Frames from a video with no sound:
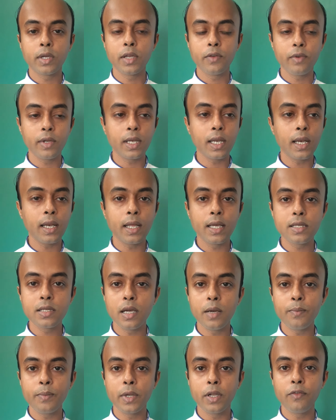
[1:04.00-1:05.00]
give it an
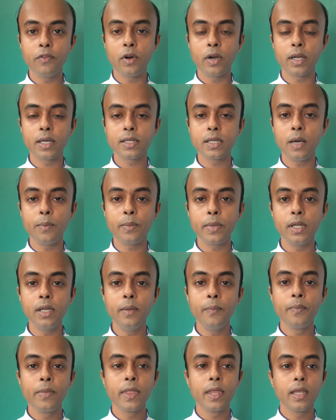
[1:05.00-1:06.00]
example, for example,
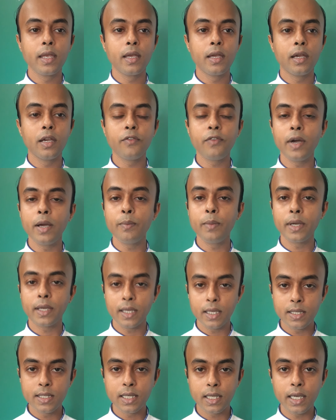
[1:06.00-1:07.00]
if I am
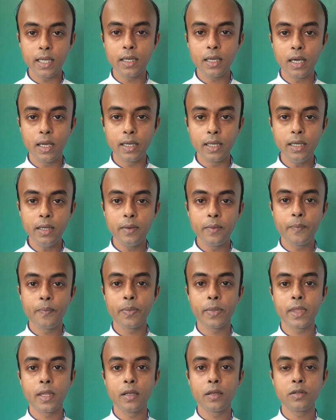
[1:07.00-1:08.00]
making chicken curry,
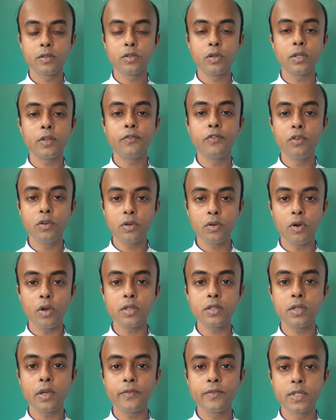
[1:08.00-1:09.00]
so the food
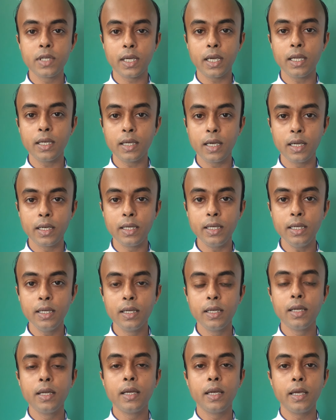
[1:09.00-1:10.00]
cost of chicken curry
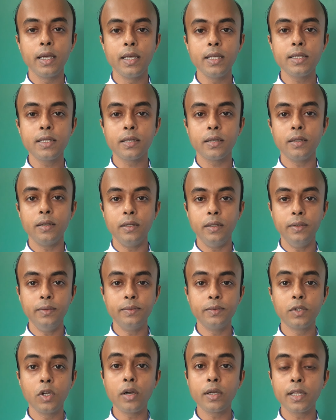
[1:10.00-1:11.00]
is
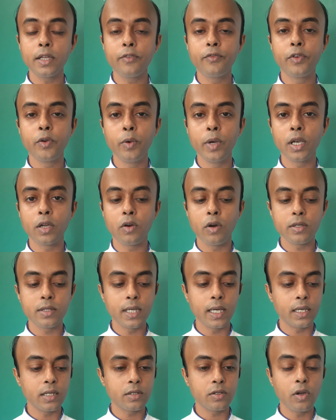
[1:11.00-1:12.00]
not the fuel cost,
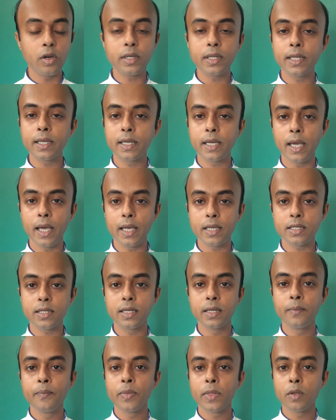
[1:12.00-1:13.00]
that is not the
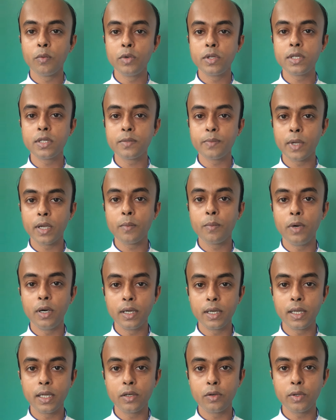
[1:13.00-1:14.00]
gas which is being
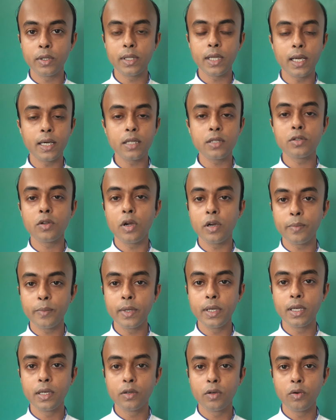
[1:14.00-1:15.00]
burnt into it, that is not
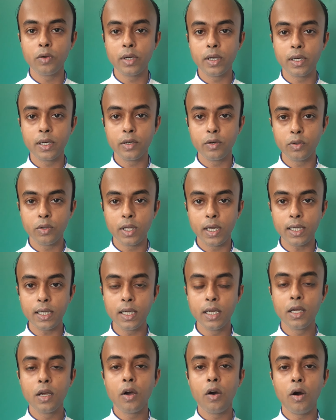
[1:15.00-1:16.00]
been included into that,
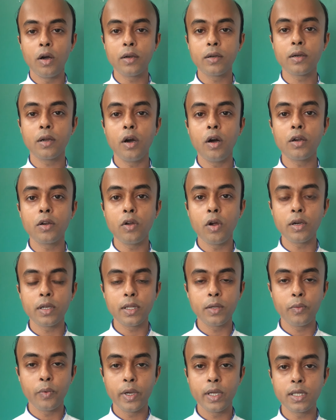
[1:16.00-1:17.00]
or not
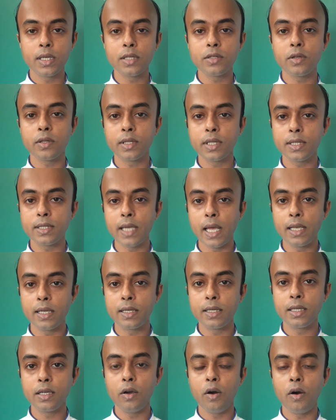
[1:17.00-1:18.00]
the wages or the
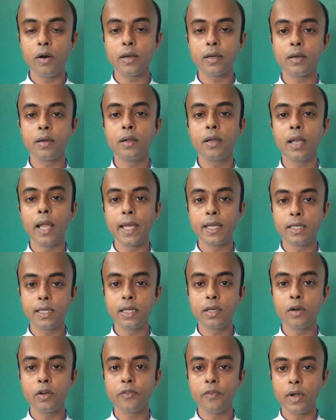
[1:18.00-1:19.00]
salary or
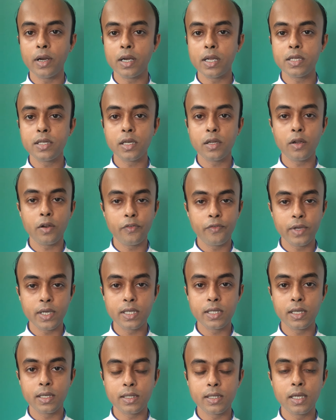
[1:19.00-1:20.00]
lighting or furniture or
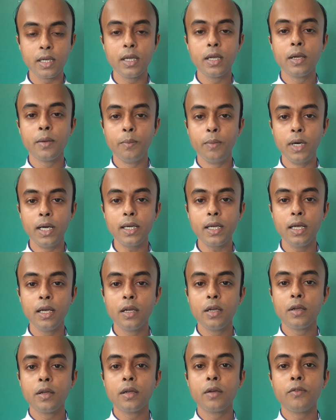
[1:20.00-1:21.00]
fixtures, but
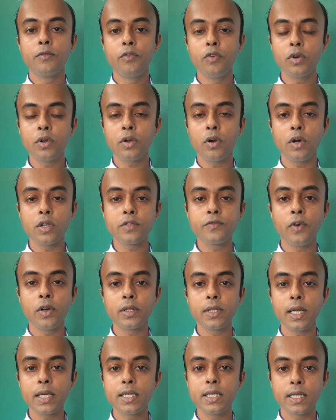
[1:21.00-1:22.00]
food cost for
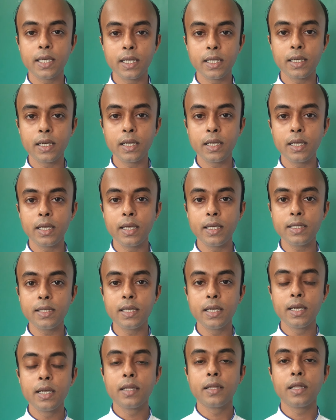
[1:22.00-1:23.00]
that chicken curry is
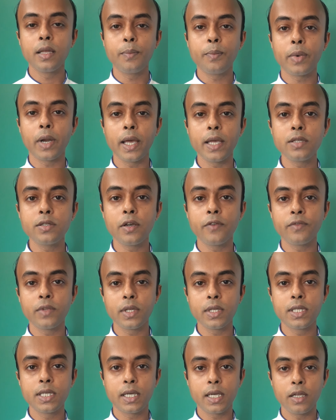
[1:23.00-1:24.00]
the price of
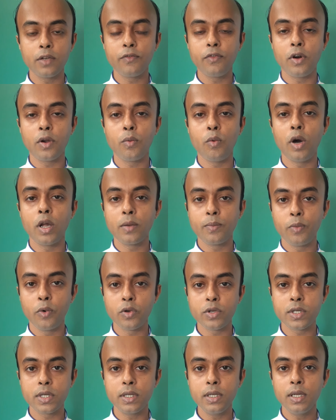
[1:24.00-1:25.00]
the chicken for one
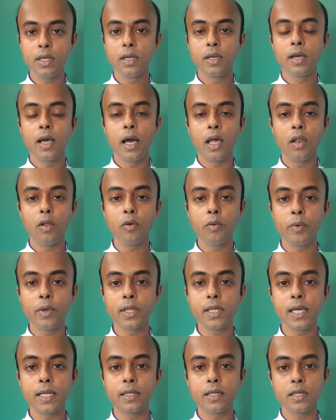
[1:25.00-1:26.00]
portion, along with
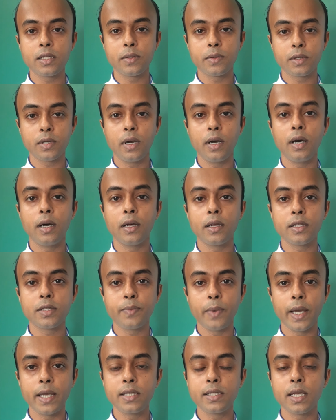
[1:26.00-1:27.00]
that the
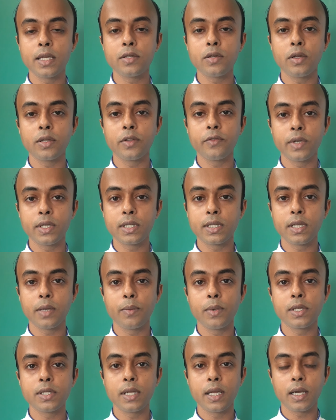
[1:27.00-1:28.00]
spices or the
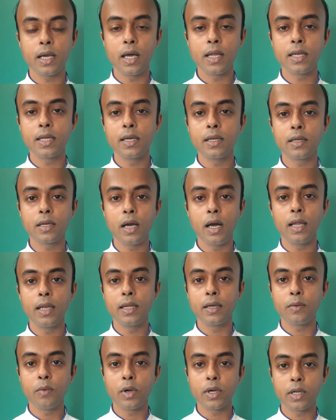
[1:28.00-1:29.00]
vegetables like onion,
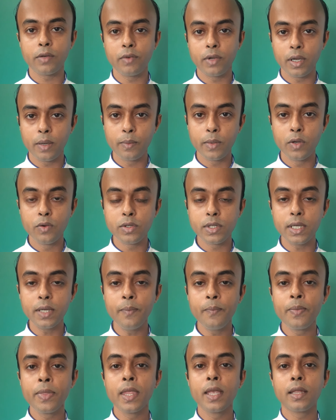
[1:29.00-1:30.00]
garlic, whatever I'm
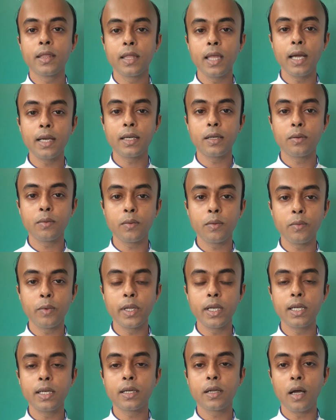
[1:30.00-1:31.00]
using. That
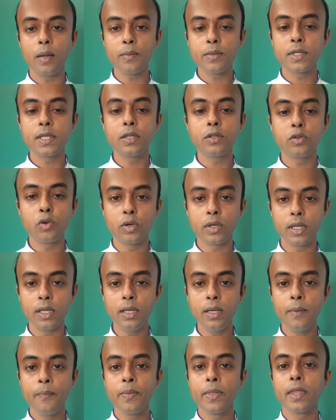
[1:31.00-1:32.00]
when it comes in
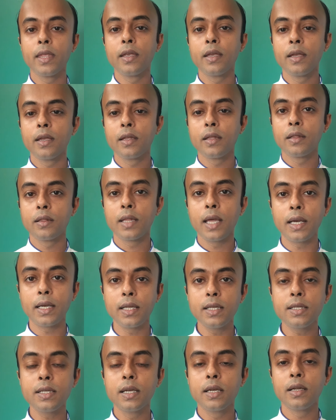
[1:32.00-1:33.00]
total, that
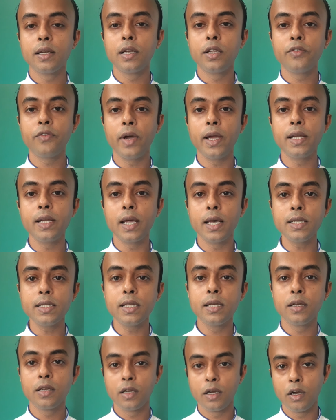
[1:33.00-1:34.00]
is defined
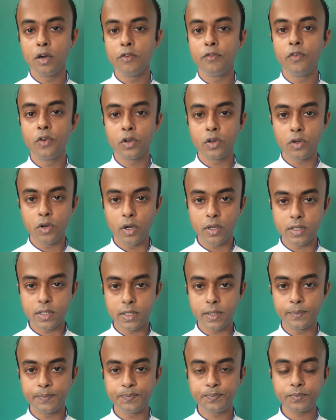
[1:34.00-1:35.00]
as food cost.